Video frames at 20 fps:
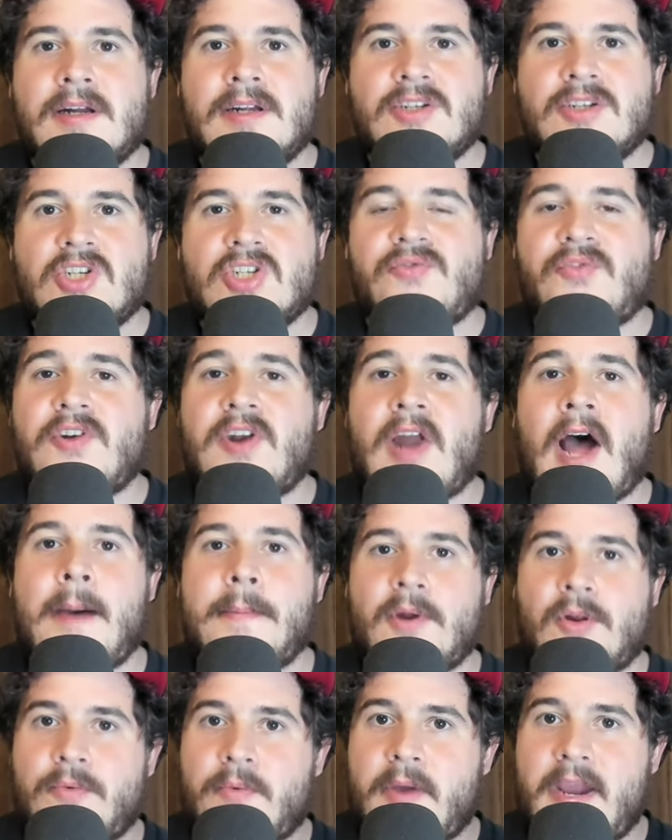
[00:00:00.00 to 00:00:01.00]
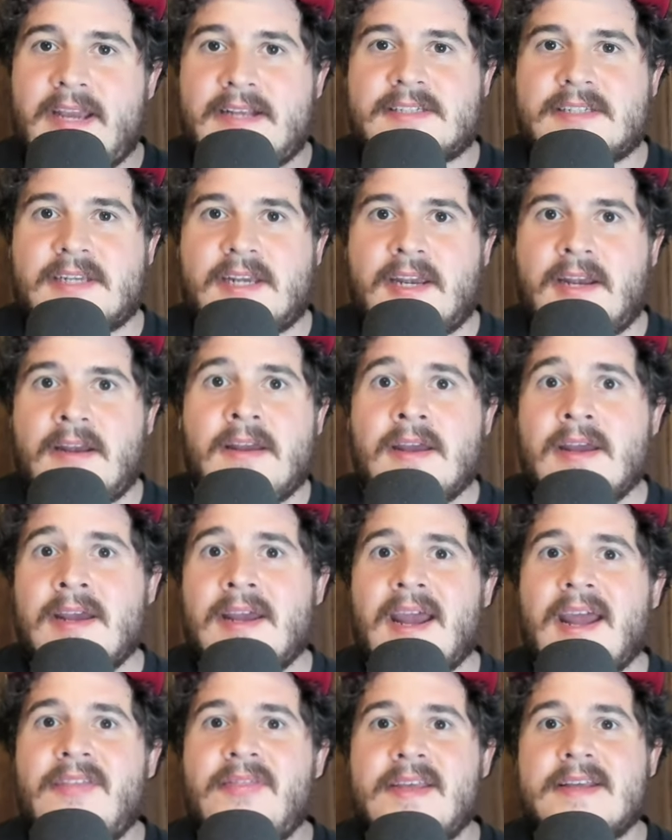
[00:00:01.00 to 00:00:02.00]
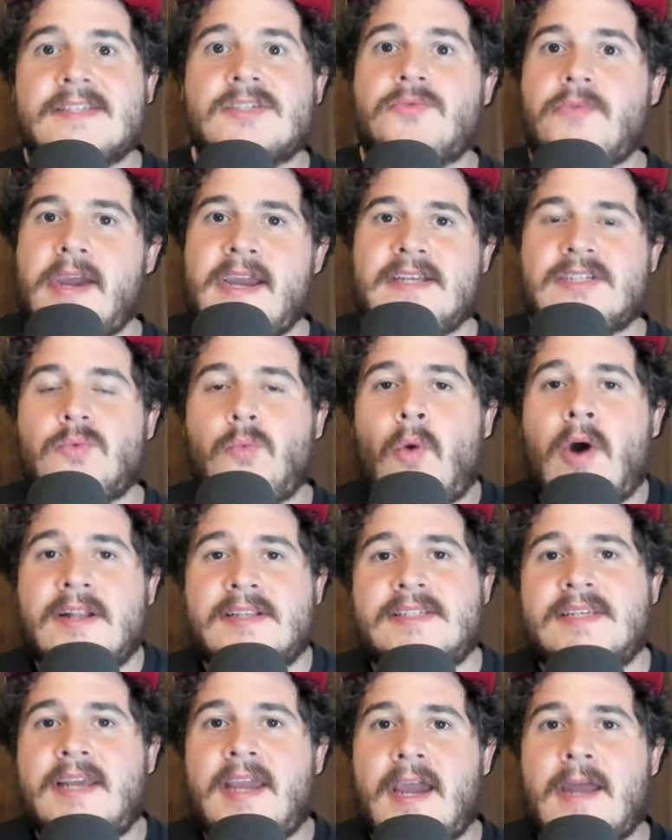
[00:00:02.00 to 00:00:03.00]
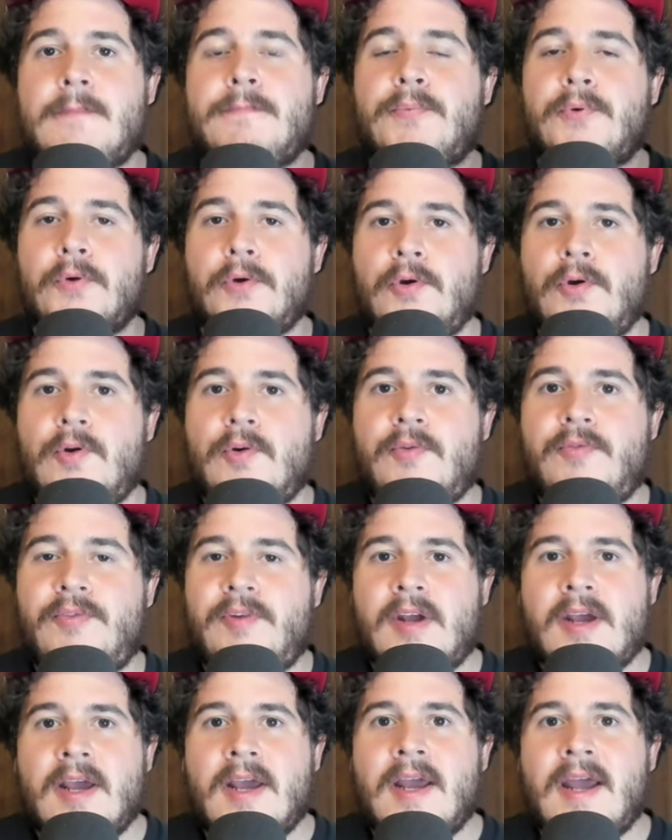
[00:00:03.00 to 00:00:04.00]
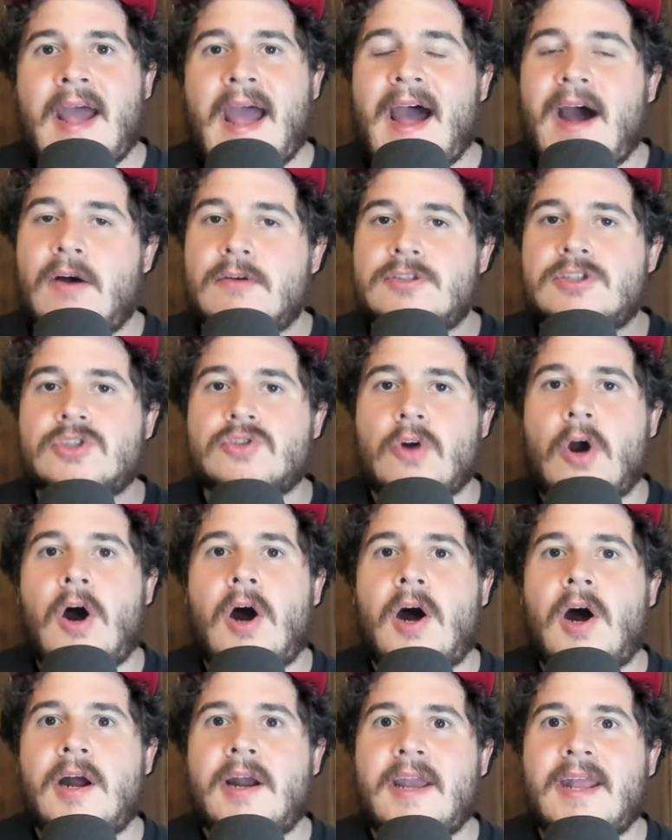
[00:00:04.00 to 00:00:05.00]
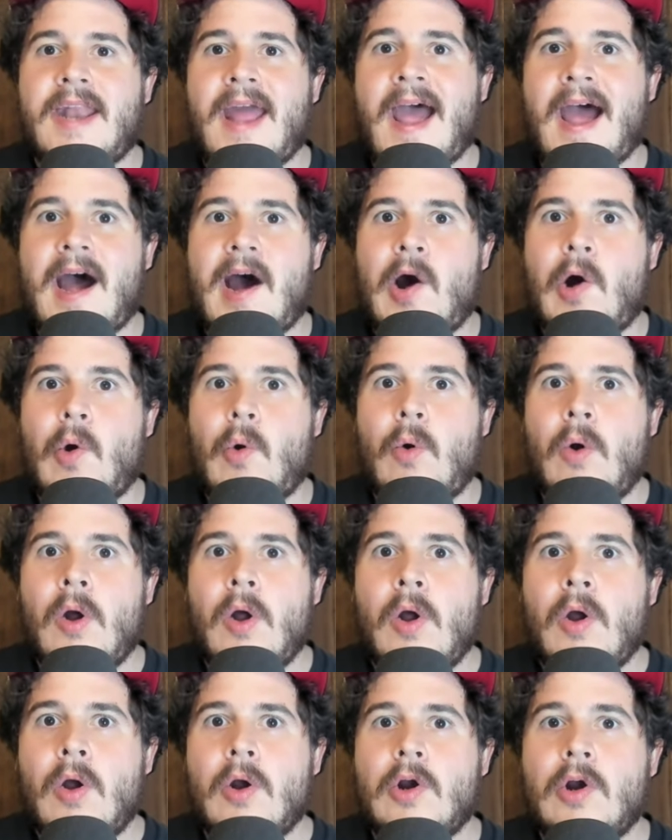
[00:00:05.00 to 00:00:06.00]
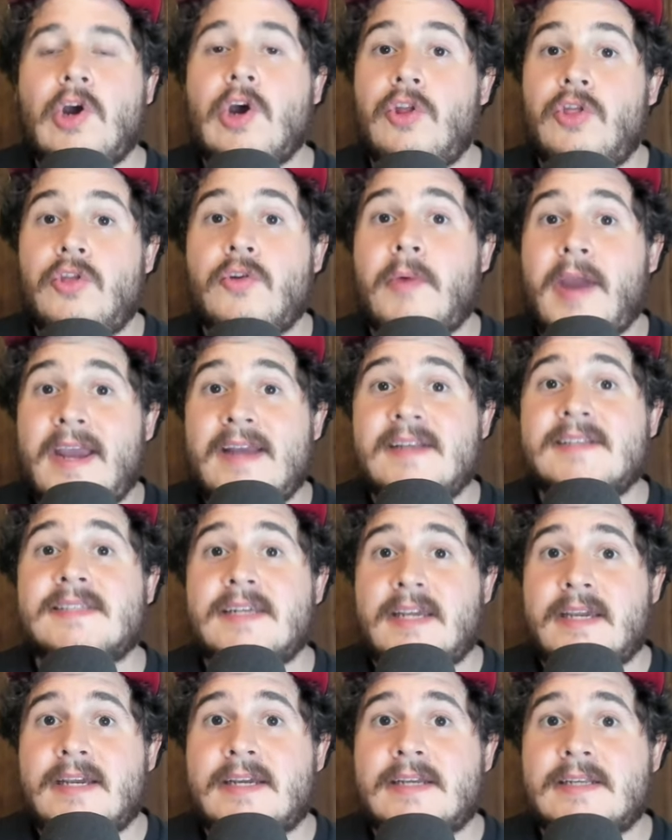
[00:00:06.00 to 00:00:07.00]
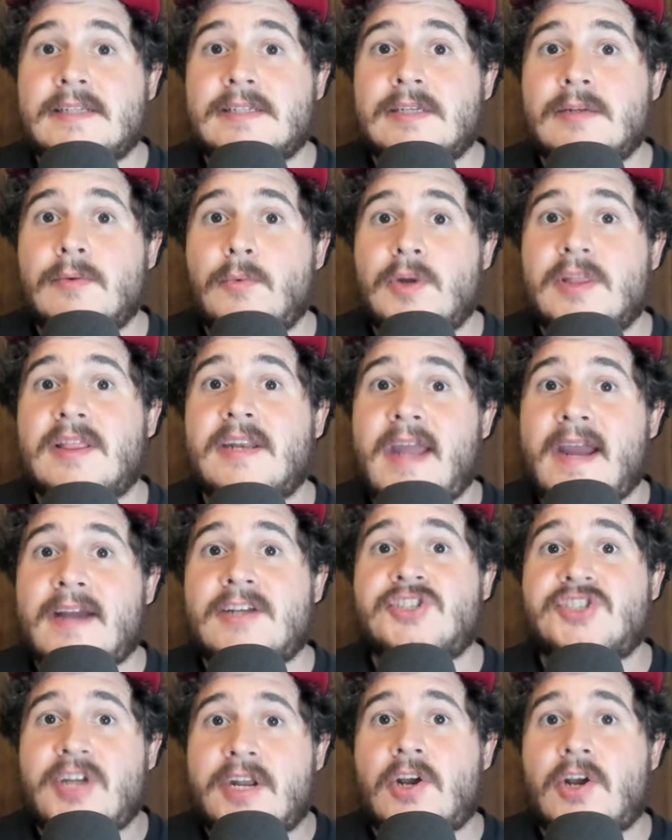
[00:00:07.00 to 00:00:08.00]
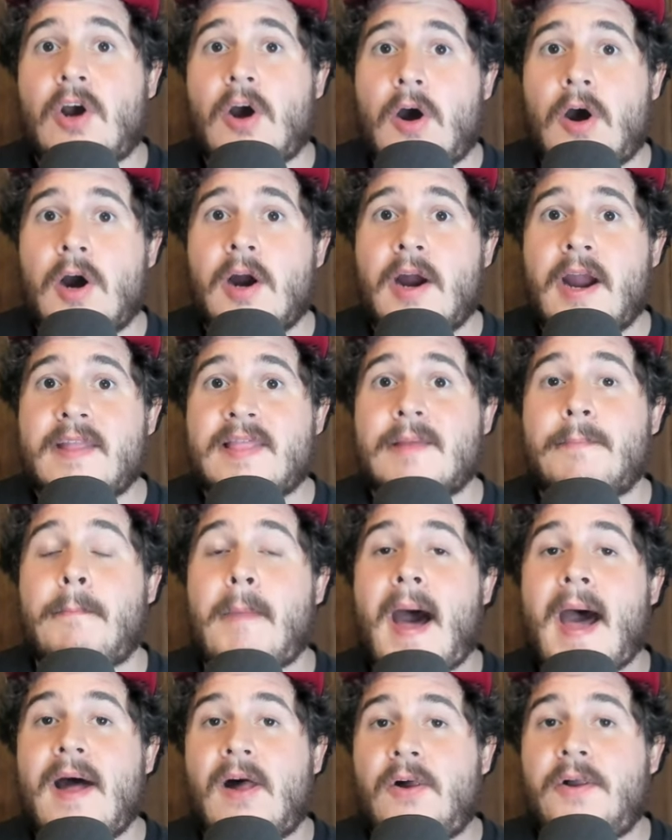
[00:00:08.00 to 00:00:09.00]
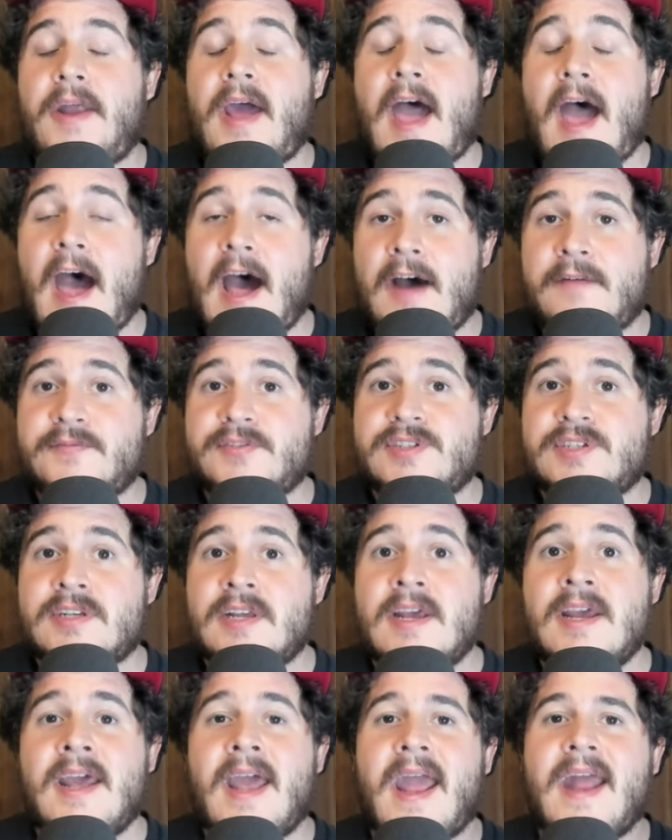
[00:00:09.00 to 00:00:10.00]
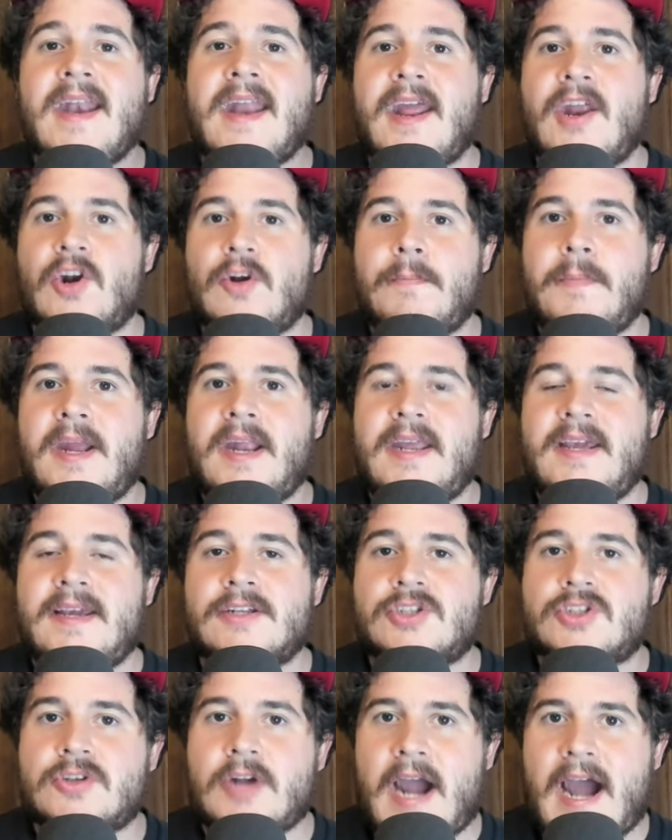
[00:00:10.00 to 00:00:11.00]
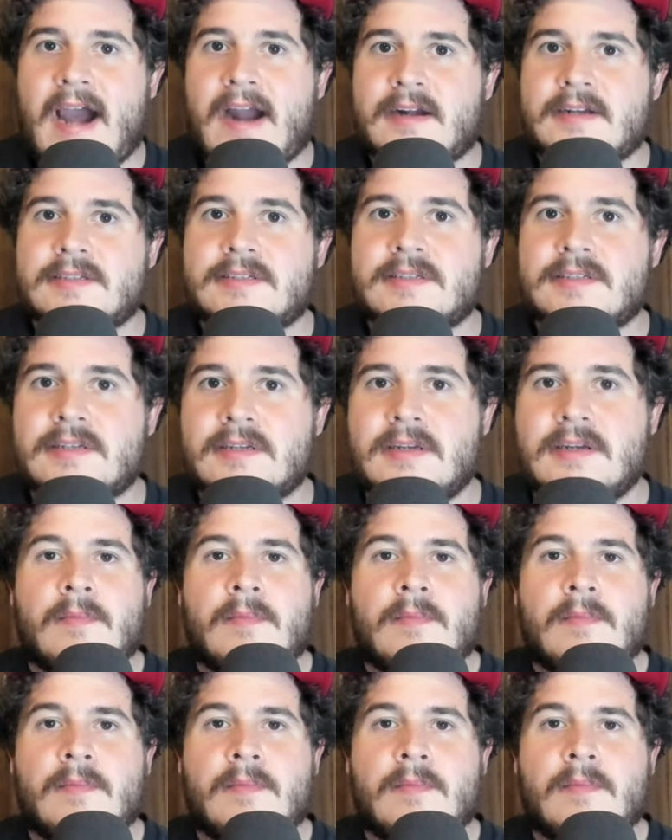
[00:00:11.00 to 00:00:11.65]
Just phenomenal racing. And this race once again proved how strong and how good the racing is with the next gen car at the mile and a halfs and intermediate tracks.